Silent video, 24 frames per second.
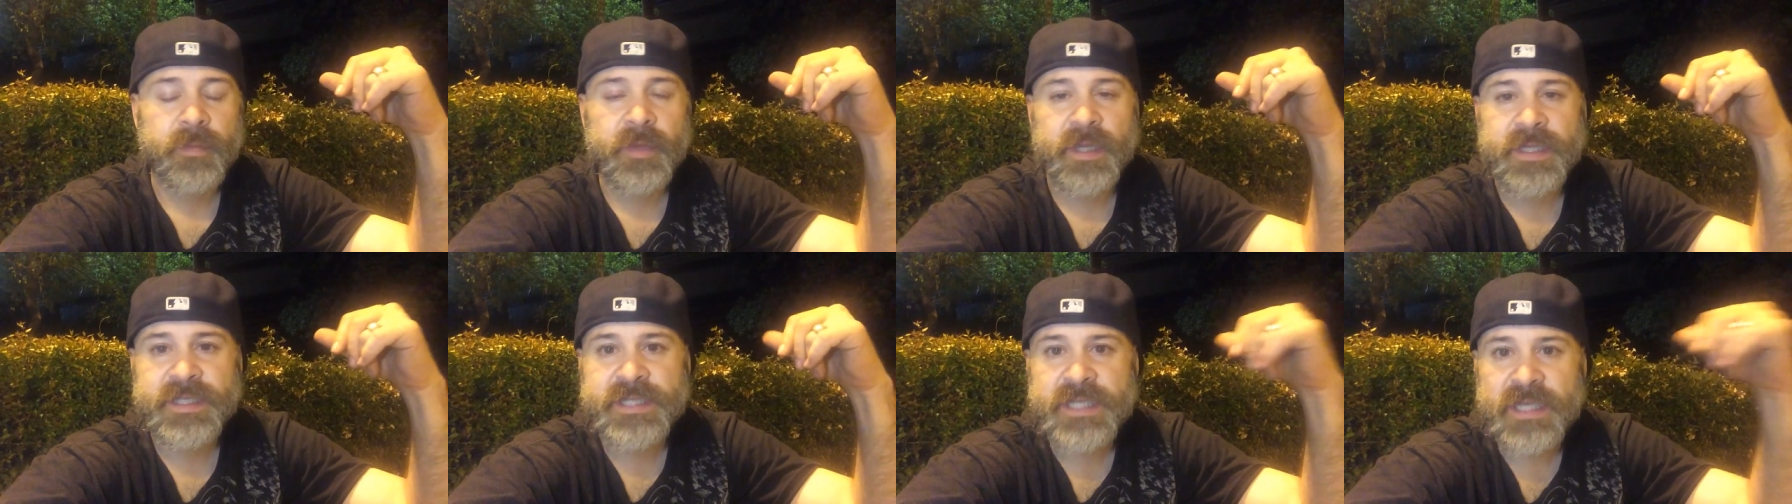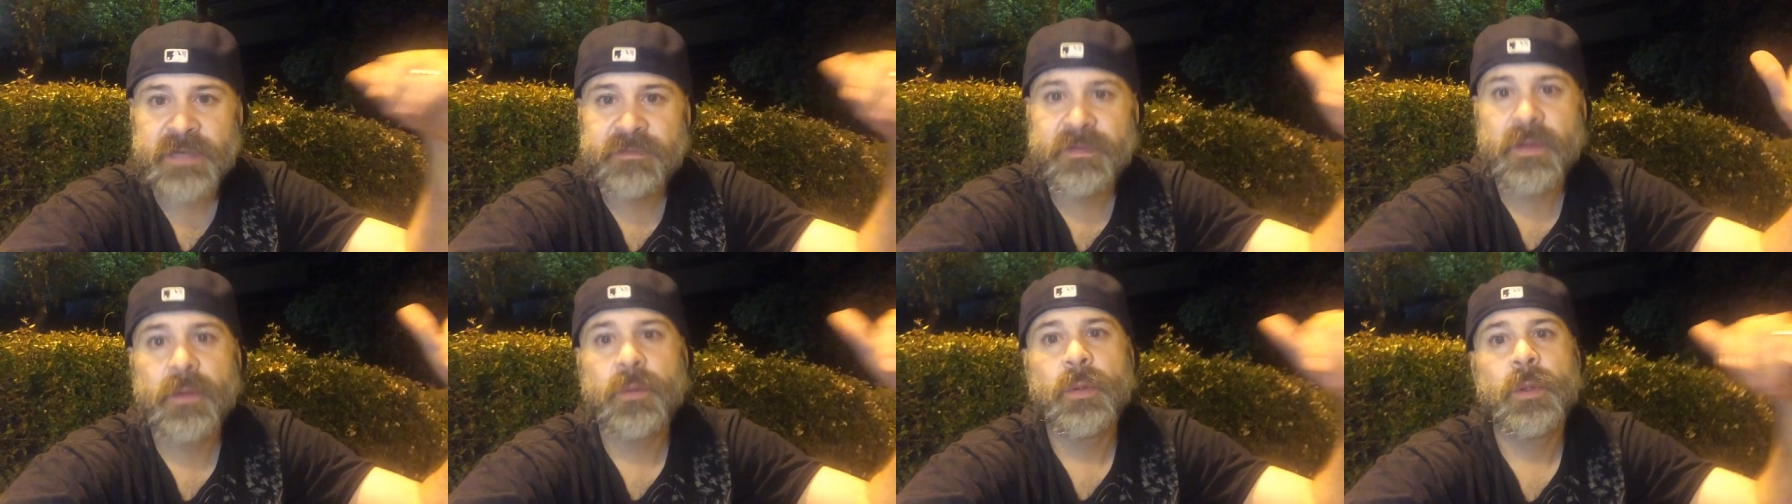
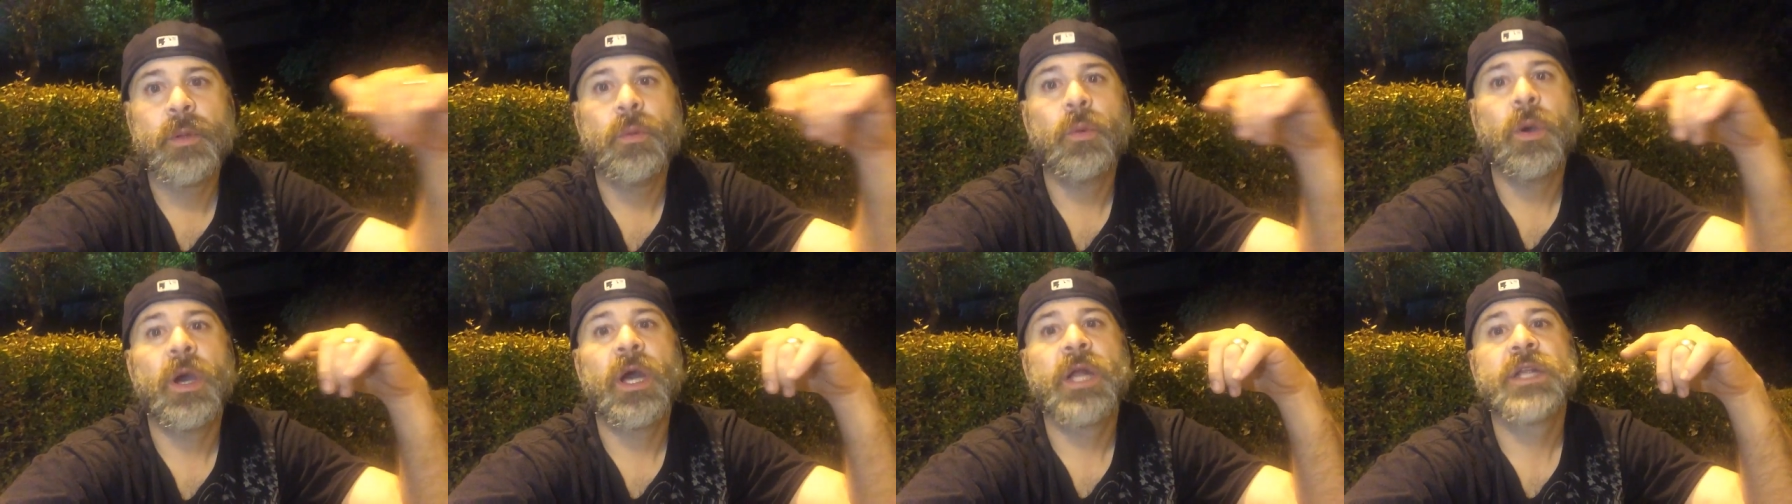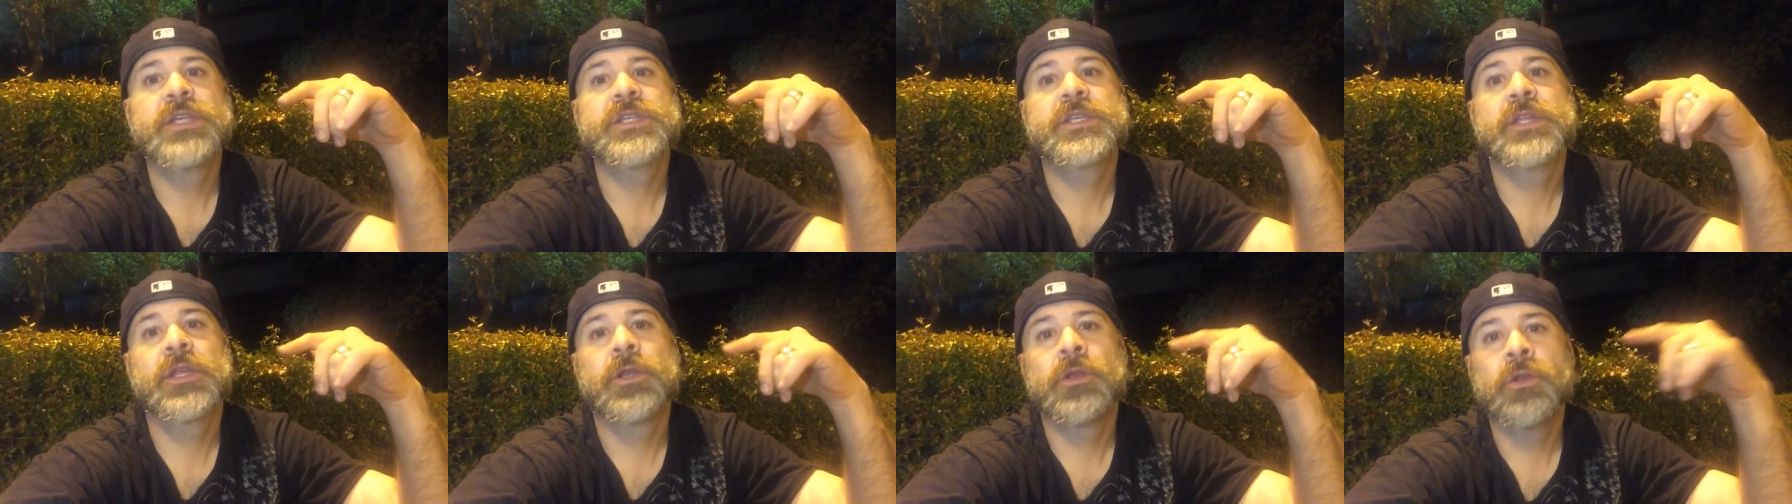TV we
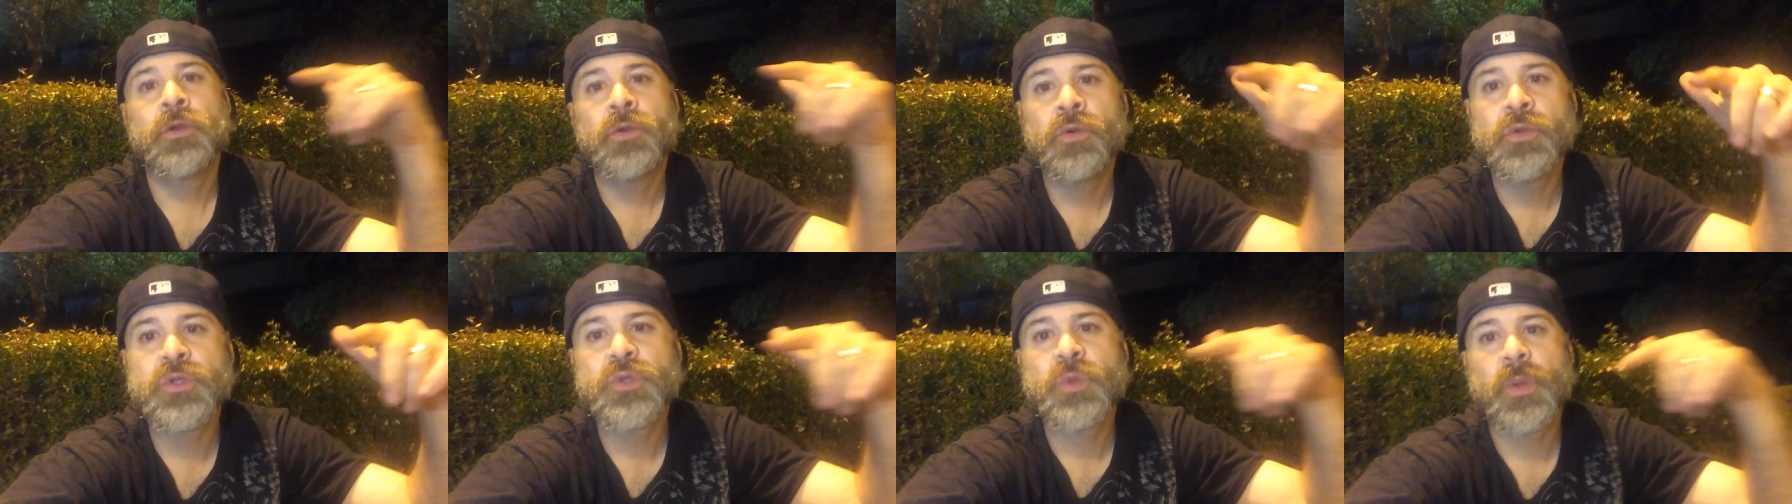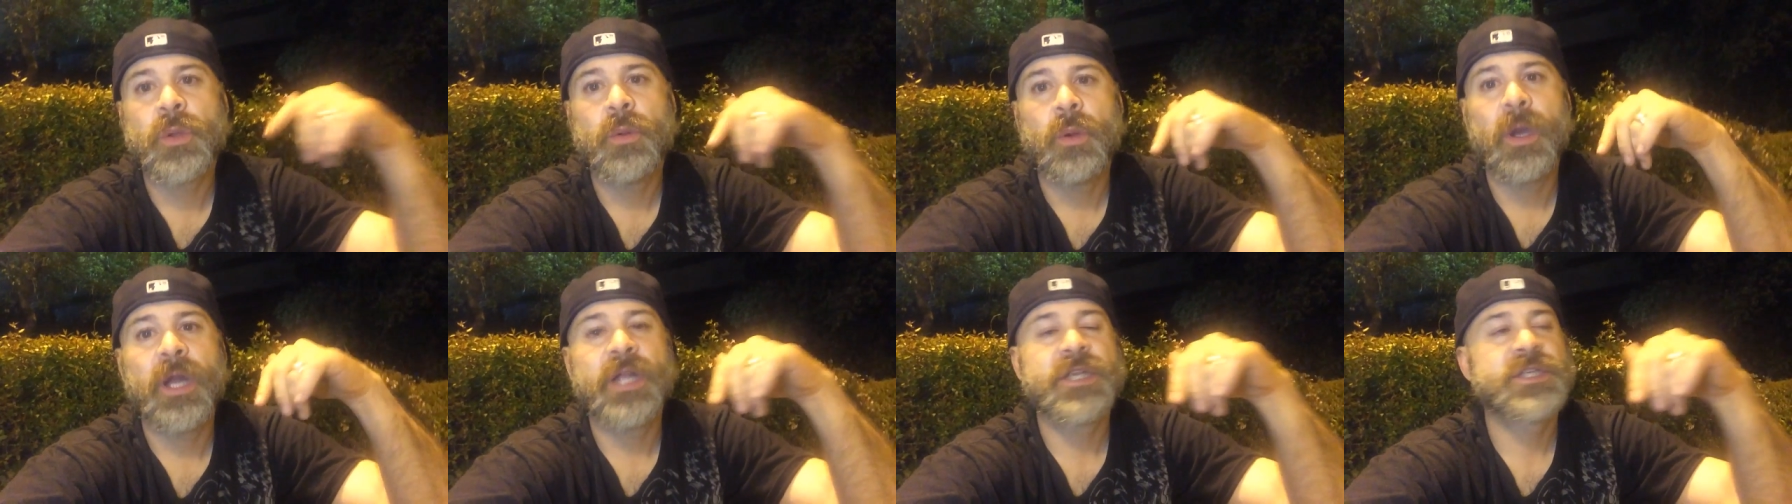watch, the news we
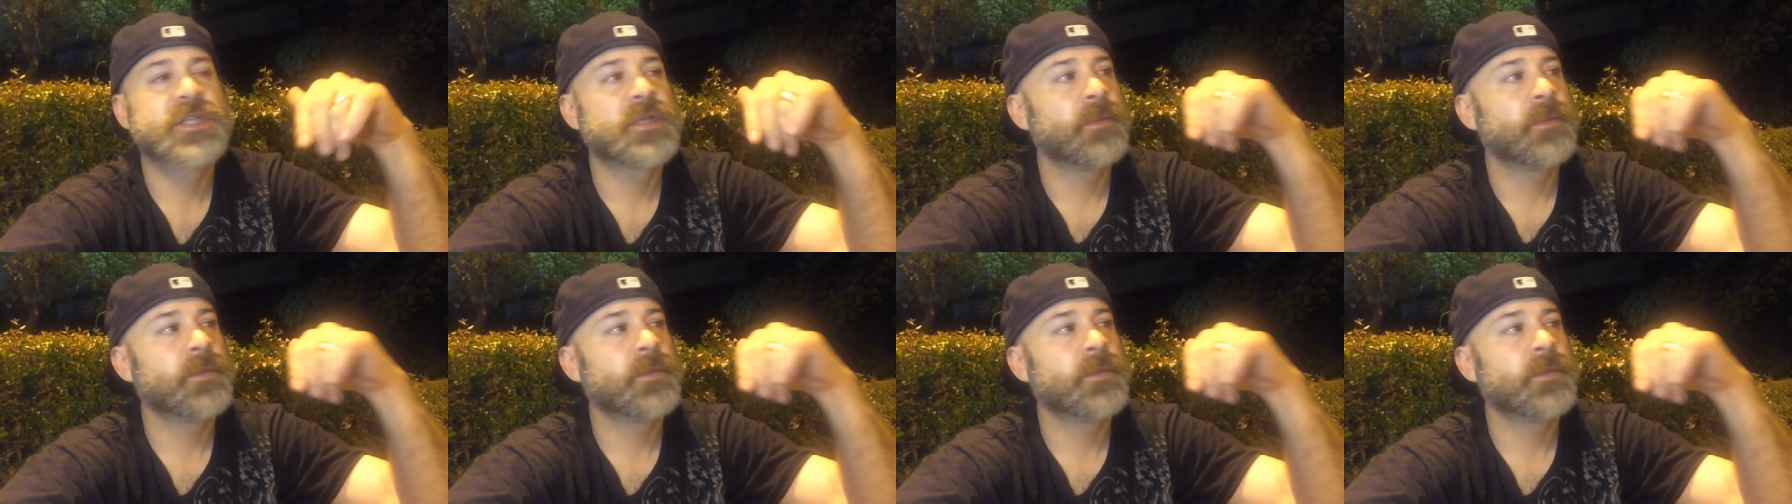watch,